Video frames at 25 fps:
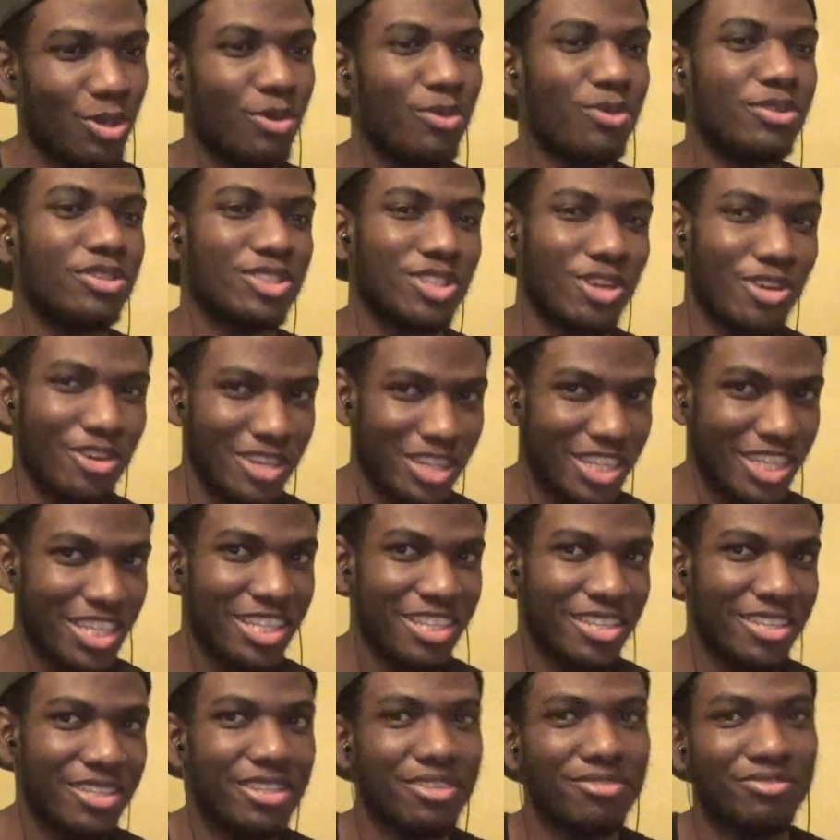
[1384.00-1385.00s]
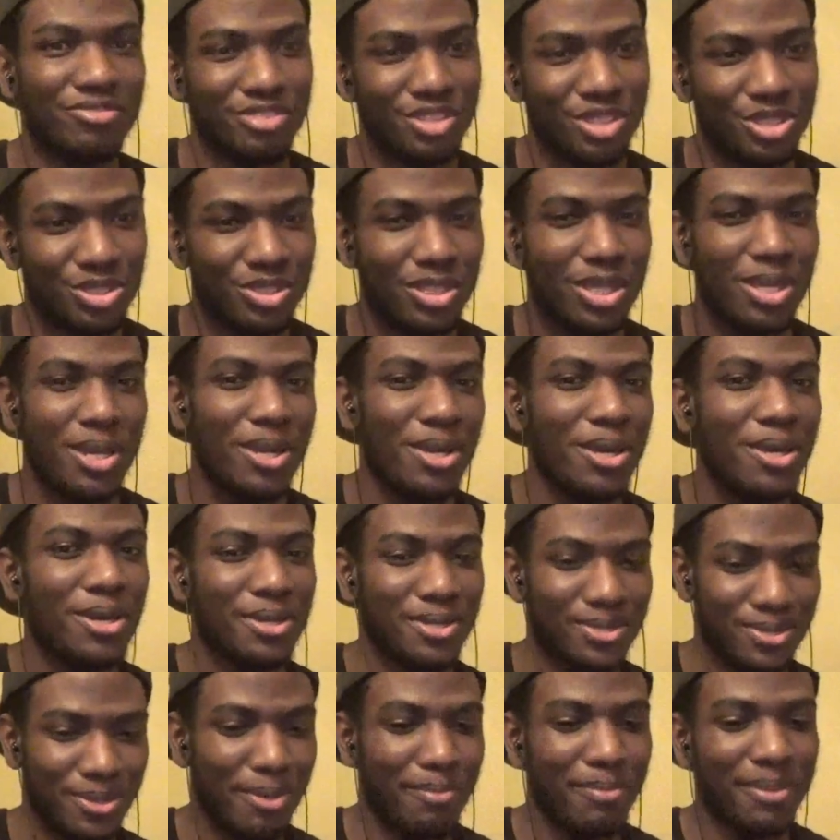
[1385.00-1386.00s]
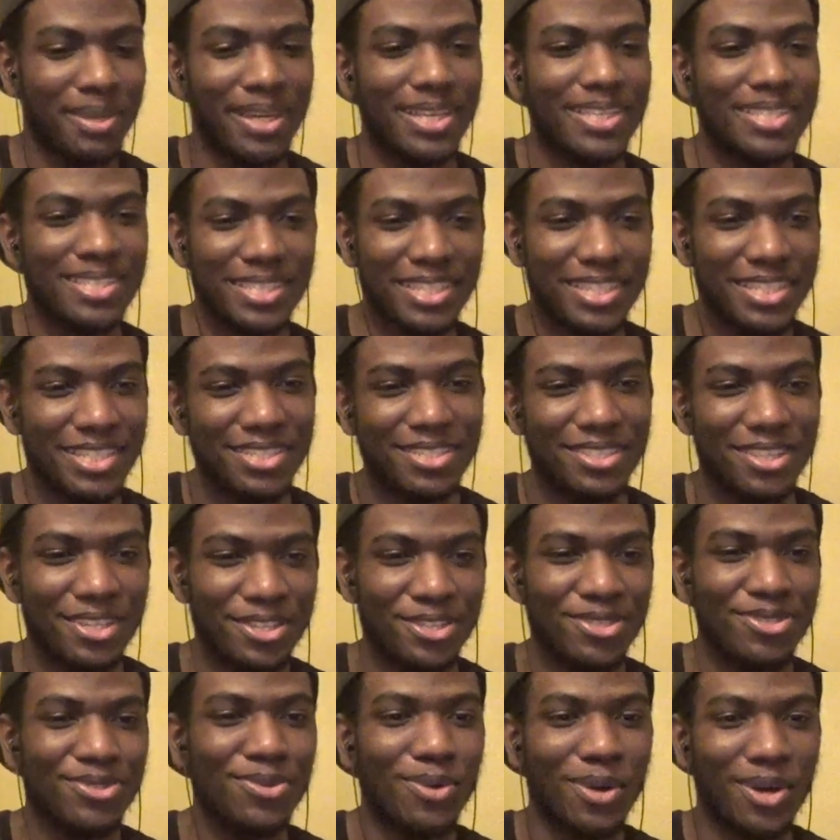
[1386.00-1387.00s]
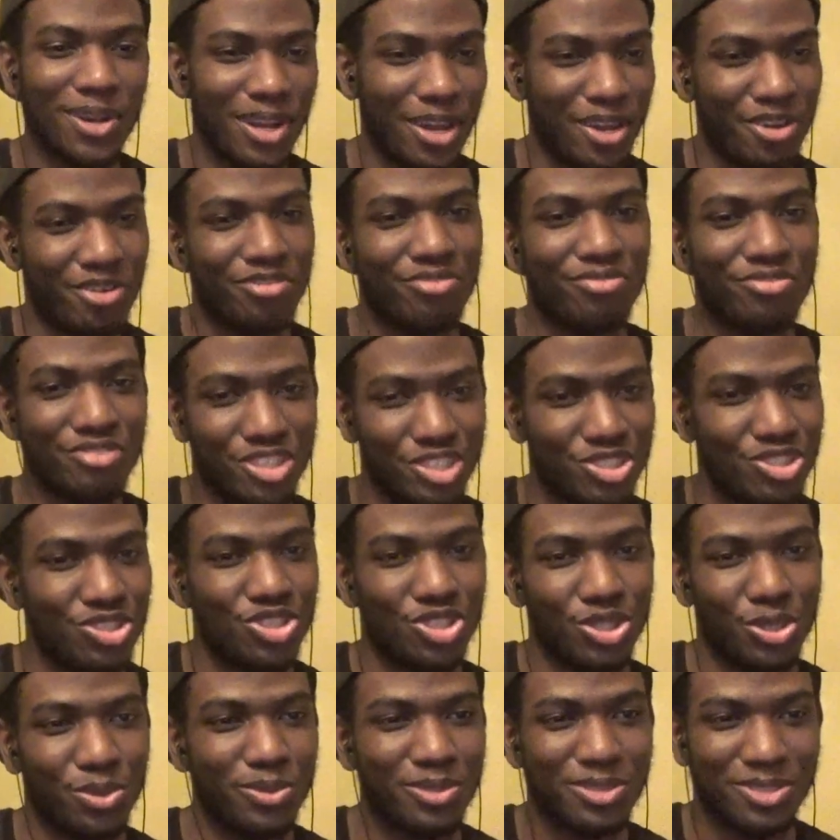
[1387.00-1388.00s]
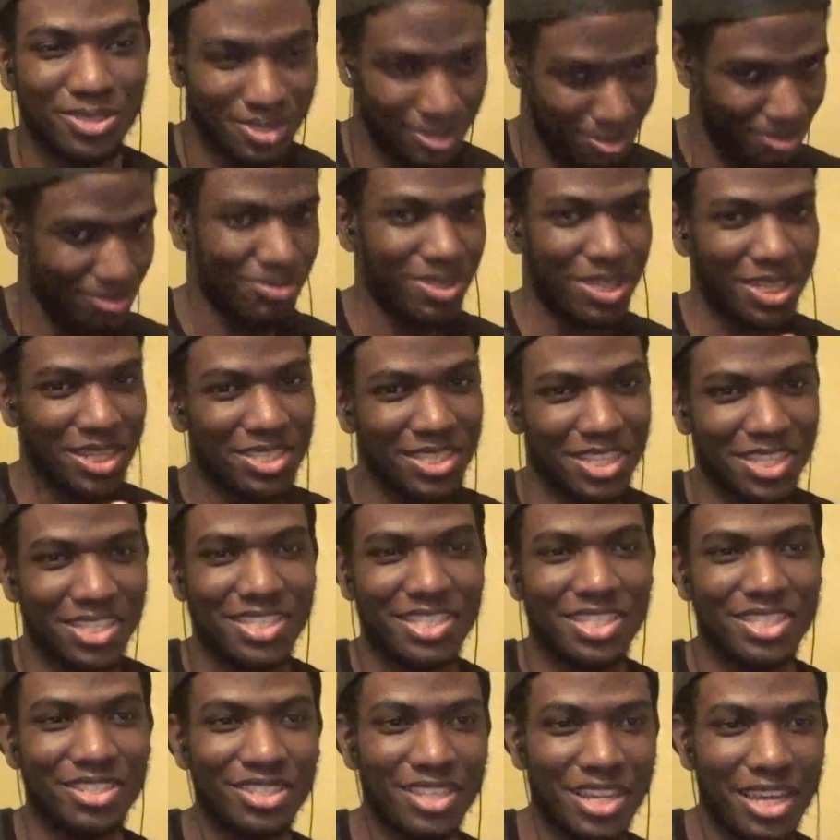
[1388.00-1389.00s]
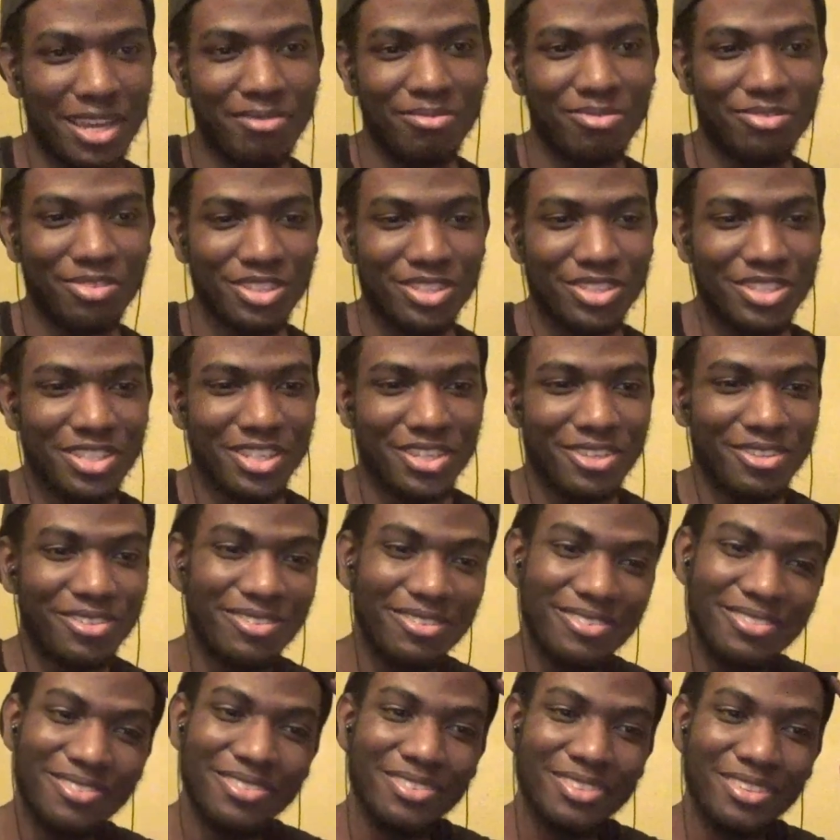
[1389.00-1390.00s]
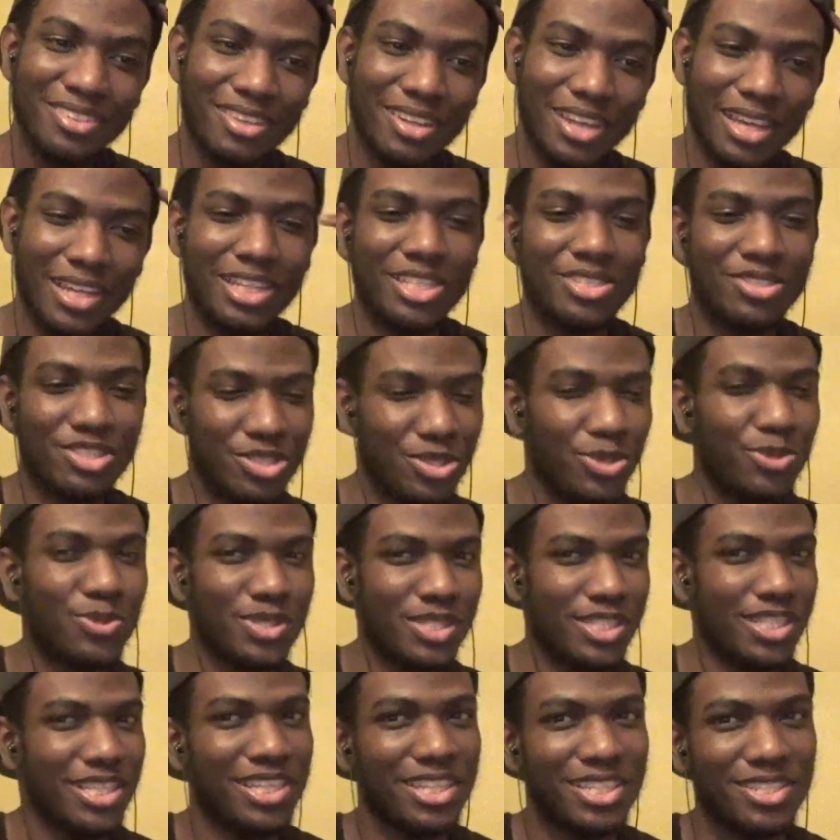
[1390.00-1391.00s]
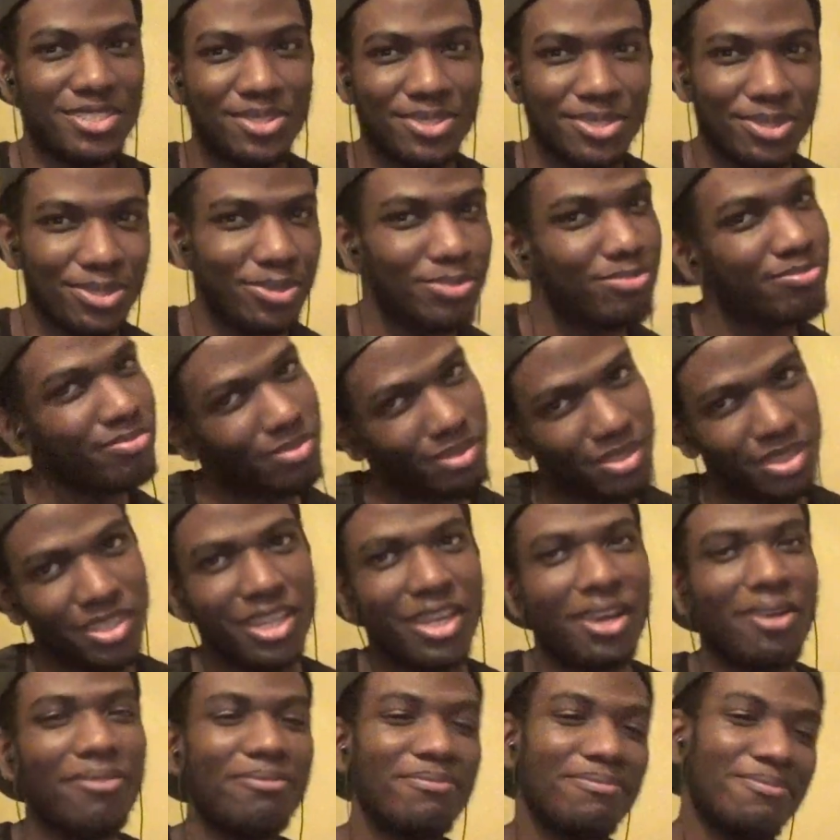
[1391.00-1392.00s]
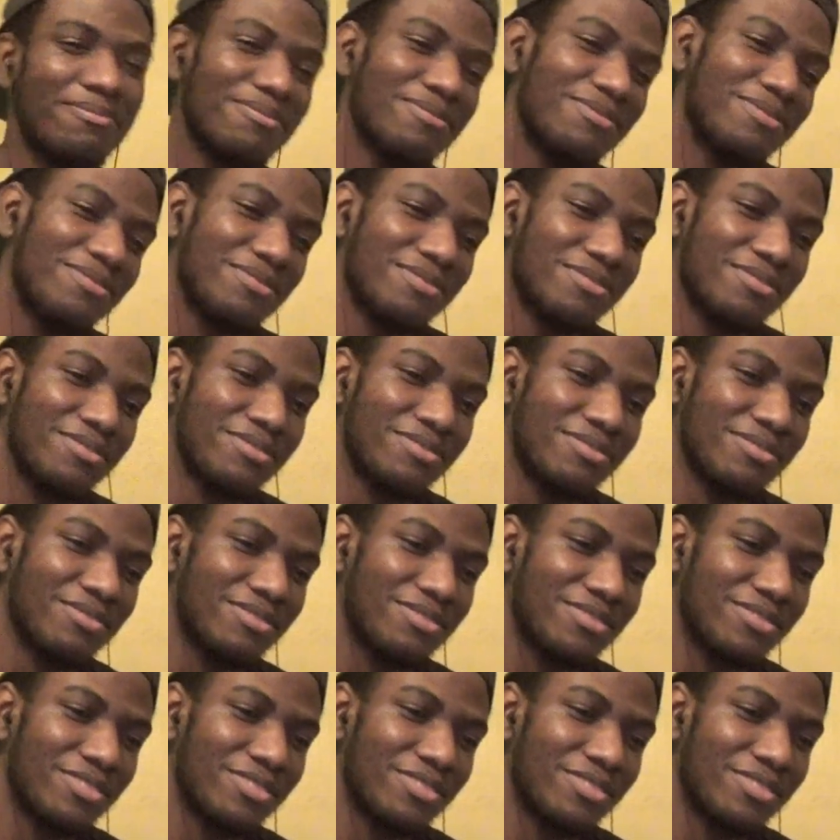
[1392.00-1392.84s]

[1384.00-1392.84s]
Sorry Dean, a fish. So I'm guessing he's gonna do a lot of fish jokes because I see the damn fish there. And it's New Zealand, so. Boomerang!